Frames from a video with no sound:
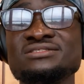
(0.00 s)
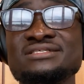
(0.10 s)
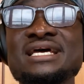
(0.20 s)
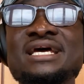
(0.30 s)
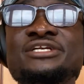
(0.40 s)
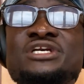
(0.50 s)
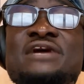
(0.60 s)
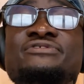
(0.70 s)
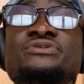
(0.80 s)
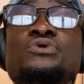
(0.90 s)
then you
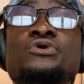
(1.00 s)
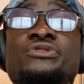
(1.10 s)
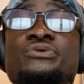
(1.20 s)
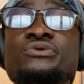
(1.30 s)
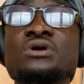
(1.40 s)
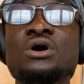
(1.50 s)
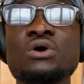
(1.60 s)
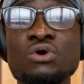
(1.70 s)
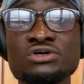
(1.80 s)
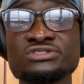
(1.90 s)
have to go through
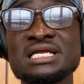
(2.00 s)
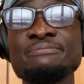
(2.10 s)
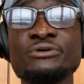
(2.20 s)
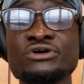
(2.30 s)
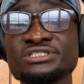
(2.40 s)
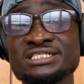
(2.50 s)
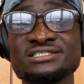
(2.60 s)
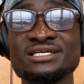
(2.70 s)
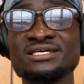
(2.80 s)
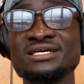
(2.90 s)
consular
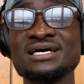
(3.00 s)
processing